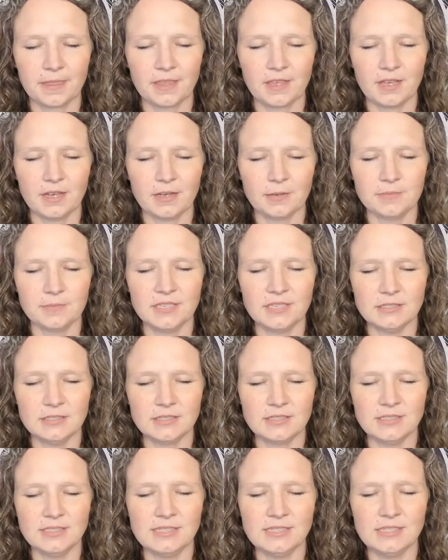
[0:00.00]
Um, he's a
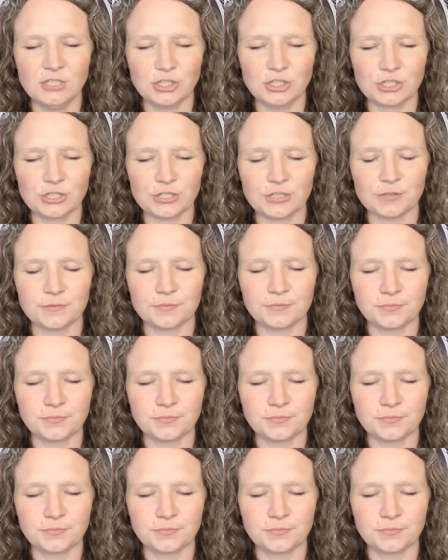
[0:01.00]
teacher.